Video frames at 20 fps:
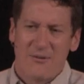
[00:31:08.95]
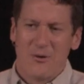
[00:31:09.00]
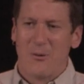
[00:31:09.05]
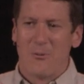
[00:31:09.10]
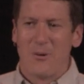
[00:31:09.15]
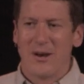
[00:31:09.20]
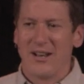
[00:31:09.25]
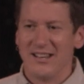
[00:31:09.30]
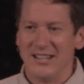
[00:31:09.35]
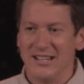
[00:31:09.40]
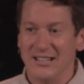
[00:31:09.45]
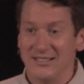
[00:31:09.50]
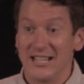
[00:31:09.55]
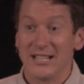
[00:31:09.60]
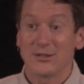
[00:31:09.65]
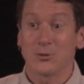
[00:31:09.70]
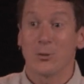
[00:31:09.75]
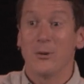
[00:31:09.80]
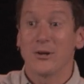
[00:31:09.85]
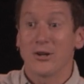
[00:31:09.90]
know what it is.
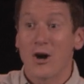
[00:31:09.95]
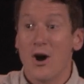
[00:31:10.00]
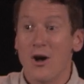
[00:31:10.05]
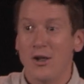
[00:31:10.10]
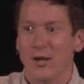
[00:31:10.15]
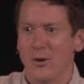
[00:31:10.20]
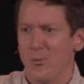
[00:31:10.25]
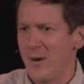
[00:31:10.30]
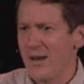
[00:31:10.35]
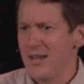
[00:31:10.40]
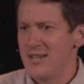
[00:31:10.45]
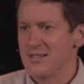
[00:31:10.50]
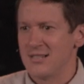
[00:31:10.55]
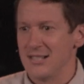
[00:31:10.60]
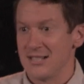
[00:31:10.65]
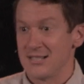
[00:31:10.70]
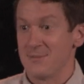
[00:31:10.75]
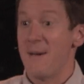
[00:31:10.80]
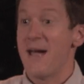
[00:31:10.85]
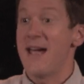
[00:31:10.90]
That's what we call it. What is it?
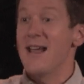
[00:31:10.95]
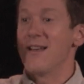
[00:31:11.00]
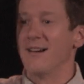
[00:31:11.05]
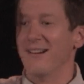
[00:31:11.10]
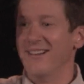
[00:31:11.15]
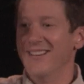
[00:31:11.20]
It's manna.